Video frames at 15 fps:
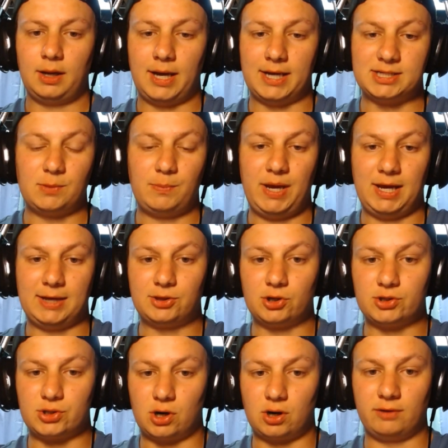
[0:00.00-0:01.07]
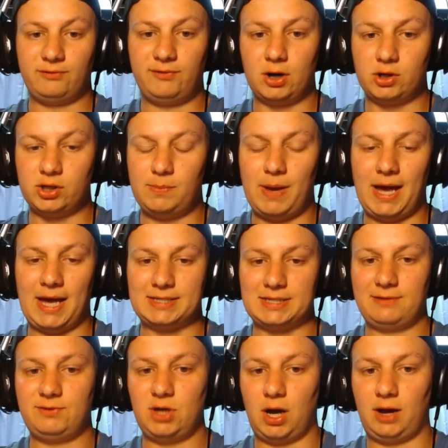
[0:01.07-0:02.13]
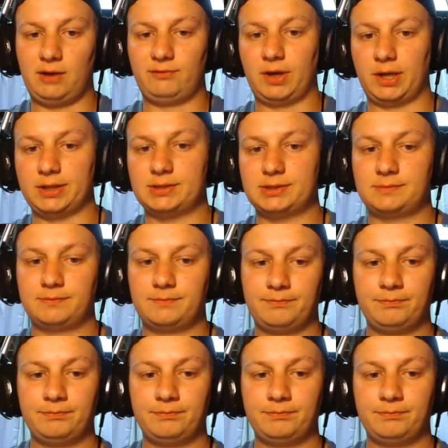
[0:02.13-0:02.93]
as the Panthers are a fairly pass-heavy offense.